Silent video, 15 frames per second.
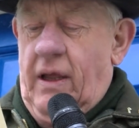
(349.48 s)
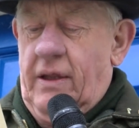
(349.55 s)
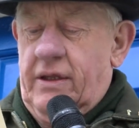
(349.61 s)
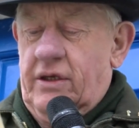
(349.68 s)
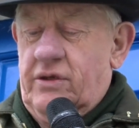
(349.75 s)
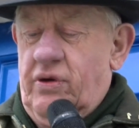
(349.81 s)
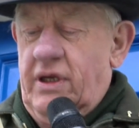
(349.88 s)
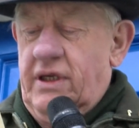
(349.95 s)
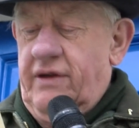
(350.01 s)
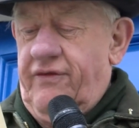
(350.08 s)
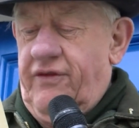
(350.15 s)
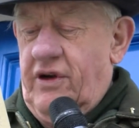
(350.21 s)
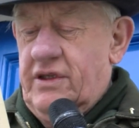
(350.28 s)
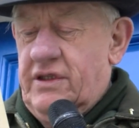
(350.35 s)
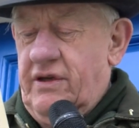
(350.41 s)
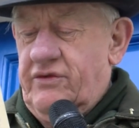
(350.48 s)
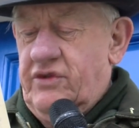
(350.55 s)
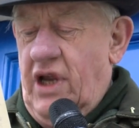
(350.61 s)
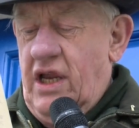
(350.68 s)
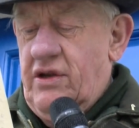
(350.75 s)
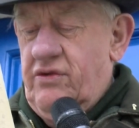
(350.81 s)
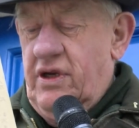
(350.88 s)
the 21st of
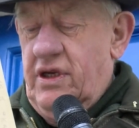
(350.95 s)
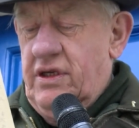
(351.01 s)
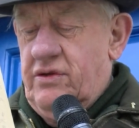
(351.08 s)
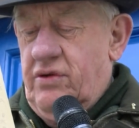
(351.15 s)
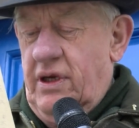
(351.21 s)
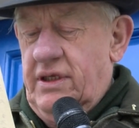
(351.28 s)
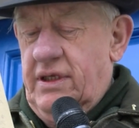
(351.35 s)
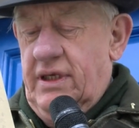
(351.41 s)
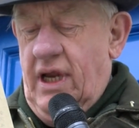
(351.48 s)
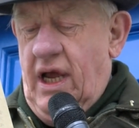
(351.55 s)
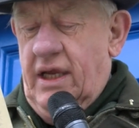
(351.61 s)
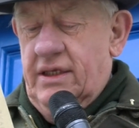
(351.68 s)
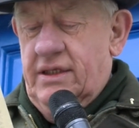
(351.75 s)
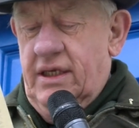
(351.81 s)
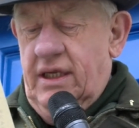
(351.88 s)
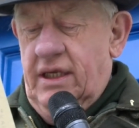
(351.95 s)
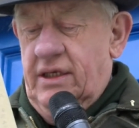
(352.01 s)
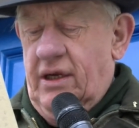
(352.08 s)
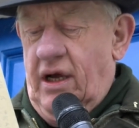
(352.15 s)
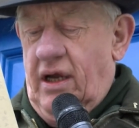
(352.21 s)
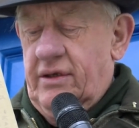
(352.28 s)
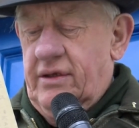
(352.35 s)
January
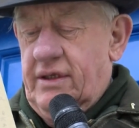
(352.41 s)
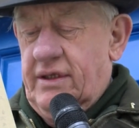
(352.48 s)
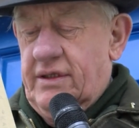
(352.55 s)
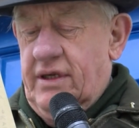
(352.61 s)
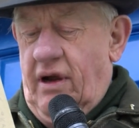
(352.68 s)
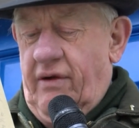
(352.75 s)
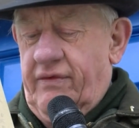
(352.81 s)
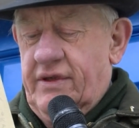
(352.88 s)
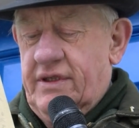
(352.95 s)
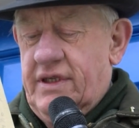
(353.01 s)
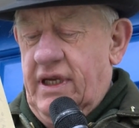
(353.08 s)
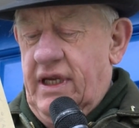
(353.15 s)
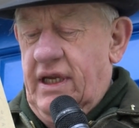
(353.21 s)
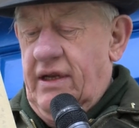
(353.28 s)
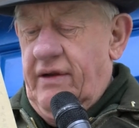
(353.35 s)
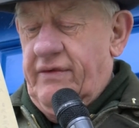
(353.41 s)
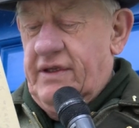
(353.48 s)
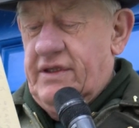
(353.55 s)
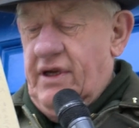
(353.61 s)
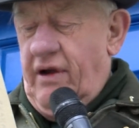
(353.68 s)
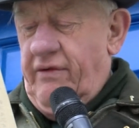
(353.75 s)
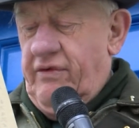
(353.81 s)
2019 under the Sovereign Seal of the
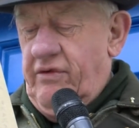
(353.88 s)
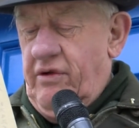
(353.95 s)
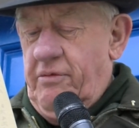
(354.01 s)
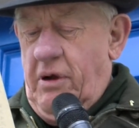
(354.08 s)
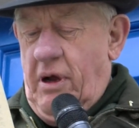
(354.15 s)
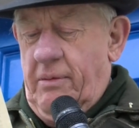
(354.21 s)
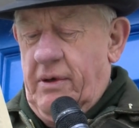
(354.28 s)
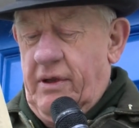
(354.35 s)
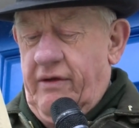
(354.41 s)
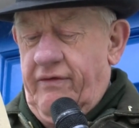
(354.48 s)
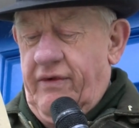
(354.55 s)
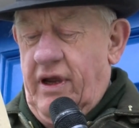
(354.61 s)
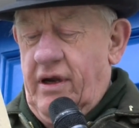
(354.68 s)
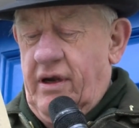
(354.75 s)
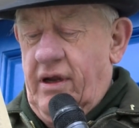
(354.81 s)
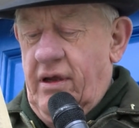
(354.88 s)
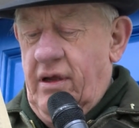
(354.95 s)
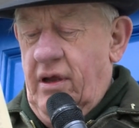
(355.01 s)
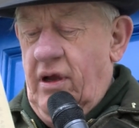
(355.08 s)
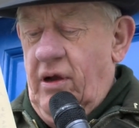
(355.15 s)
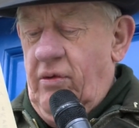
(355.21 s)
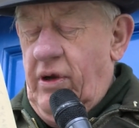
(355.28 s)
Sovereign Republic of Éire,
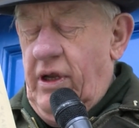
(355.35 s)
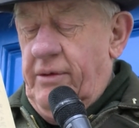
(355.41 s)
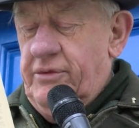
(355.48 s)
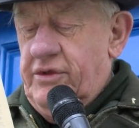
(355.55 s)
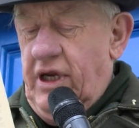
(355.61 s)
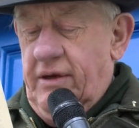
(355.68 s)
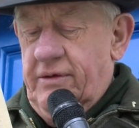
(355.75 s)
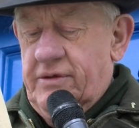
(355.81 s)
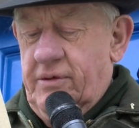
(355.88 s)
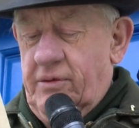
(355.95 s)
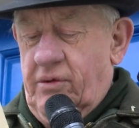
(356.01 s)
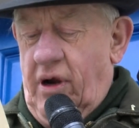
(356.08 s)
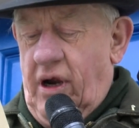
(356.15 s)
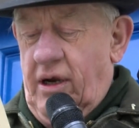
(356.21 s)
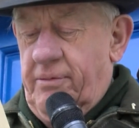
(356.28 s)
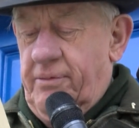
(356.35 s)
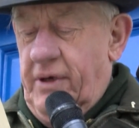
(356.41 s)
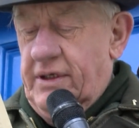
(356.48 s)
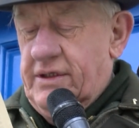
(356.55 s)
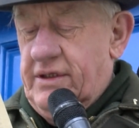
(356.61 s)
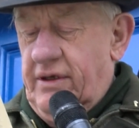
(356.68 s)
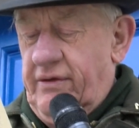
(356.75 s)
William James McGuire,
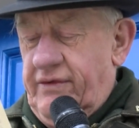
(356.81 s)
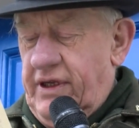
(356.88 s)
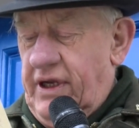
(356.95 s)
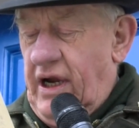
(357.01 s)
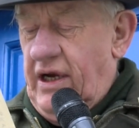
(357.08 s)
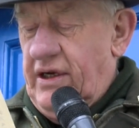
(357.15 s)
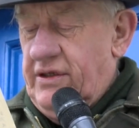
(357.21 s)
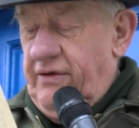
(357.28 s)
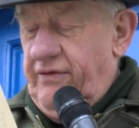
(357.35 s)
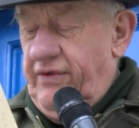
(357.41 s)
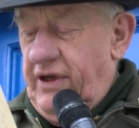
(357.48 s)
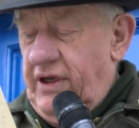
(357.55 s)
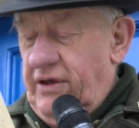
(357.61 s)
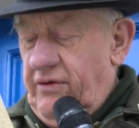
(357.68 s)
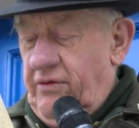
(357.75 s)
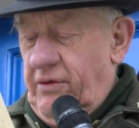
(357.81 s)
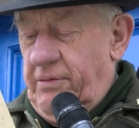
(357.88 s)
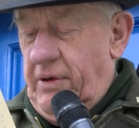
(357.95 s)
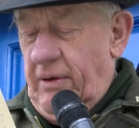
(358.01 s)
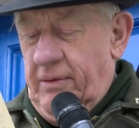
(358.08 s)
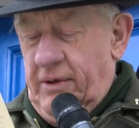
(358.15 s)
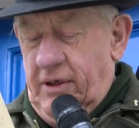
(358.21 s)
President of the Irish and Fenian
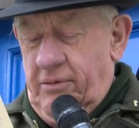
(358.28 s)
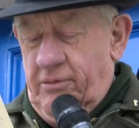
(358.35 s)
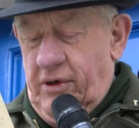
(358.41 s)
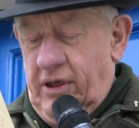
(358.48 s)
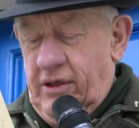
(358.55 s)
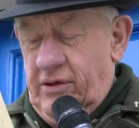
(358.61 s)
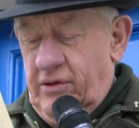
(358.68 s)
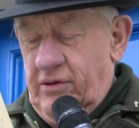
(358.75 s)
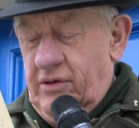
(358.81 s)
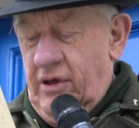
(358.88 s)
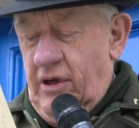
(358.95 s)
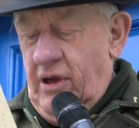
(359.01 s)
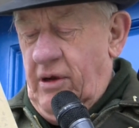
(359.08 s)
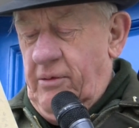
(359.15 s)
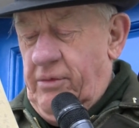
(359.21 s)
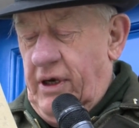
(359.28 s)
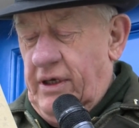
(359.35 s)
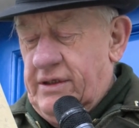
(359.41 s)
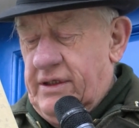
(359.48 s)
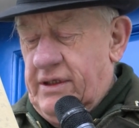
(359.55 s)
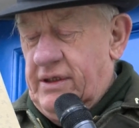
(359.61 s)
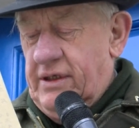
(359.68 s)
Republican Brotherhood,
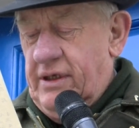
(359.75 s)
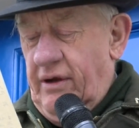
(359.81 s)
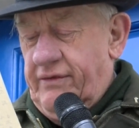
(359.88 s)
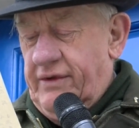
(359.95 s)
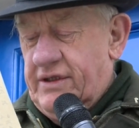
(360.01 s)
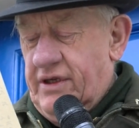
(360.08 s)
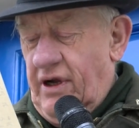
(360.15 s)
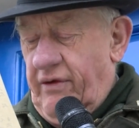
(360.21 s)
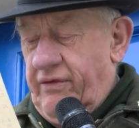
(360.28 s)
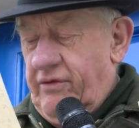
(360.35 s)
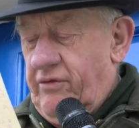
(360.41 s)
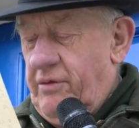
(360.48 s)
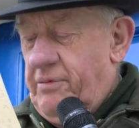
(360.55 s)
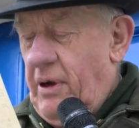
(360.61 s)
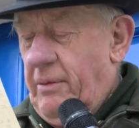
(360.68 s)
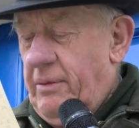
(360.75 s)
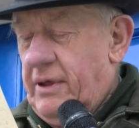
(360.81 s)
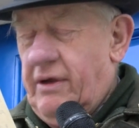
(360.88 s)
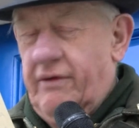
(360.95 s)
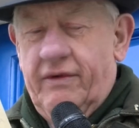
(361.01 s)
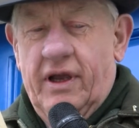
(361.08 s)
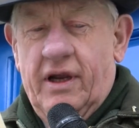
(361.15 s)
President of the Sovereign Republic
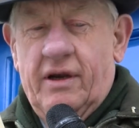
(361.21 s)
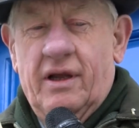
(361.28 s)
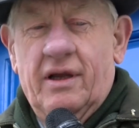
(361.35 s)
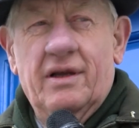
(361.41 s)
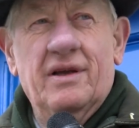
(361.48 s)
of Éire.